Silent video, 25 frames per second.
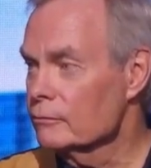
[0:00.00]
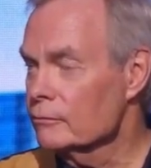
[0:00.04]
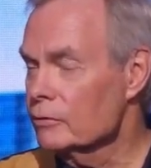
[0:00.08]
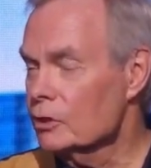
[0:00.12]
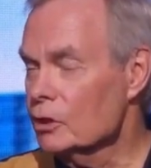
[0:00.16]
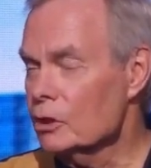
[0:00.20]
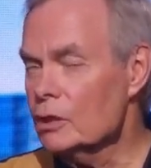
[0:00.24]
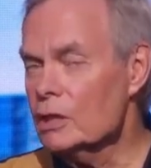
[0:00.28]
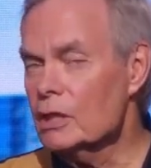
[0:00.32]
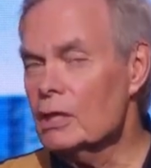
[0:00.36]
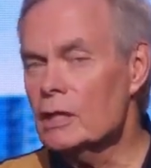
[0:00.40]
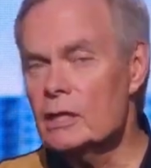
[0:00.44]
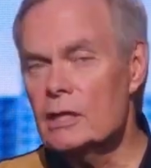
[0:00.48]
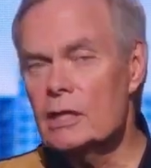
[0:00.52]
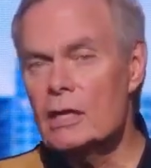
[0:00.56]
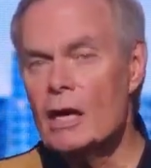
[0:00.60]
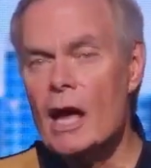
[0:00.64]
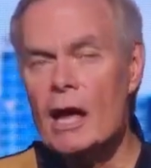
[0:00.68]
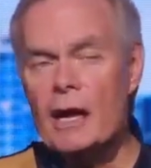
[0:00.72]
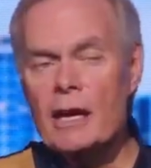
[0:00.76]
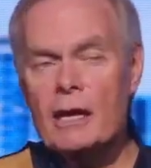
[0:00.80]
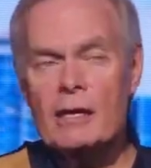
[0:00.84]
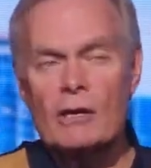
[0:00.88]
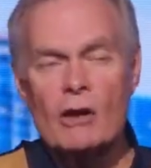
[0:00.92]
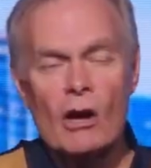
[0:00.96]
You need to
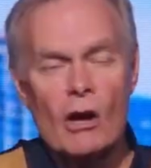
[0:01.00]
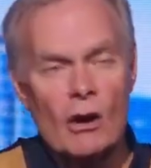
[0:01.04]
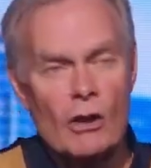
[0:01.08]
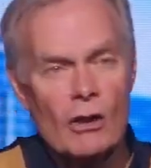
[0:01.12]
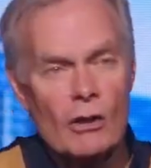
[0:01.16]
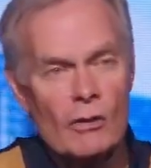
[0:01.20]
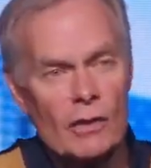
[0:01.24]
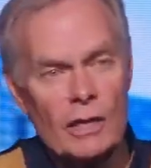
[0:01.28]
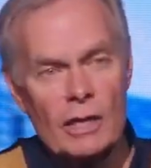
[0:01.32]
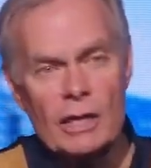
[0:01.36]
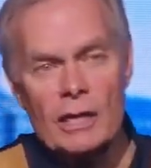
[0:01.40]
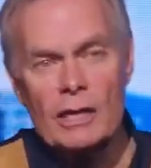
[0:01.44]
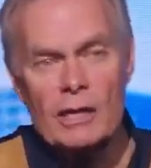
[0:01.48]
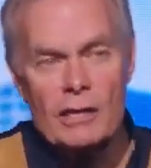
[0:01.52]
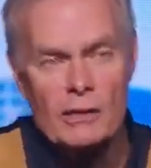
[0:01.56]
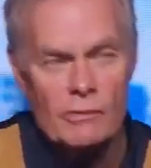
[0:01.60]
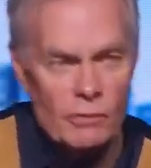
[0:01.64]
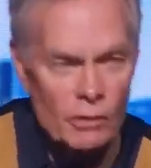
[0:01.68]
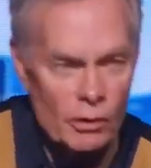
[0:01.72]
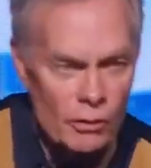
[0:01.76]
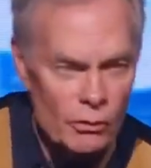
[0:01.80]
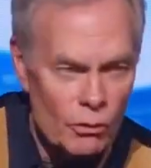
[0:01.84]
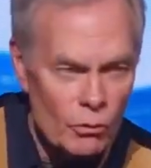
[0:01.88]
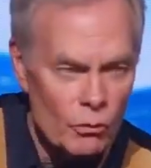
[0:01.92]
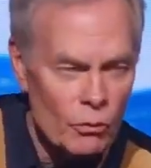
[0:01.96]
hate all of the
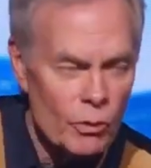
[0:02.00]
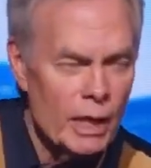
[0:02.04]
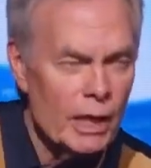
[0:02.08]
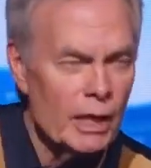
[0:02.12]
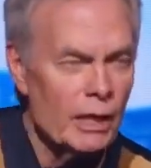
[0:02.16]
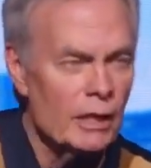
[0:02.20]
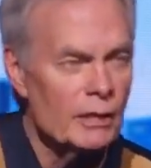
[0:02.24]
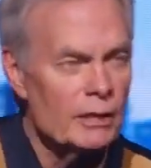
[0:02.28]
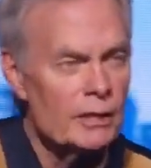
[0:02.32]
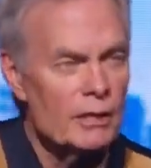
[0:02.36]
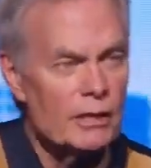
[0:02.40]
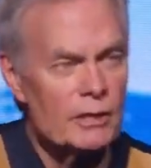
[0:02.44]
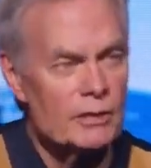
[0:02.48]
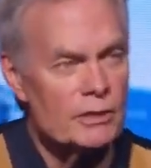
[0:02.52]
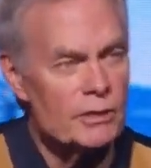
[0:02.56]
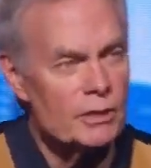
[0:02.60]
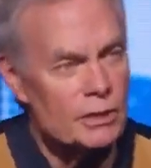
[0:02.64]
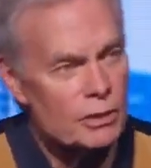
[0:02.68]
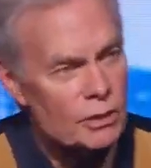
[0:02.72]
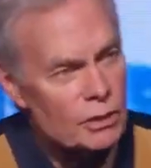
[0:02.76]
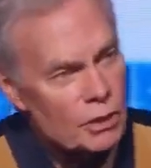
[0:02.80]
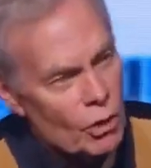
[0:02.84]
evil, the wickedness that's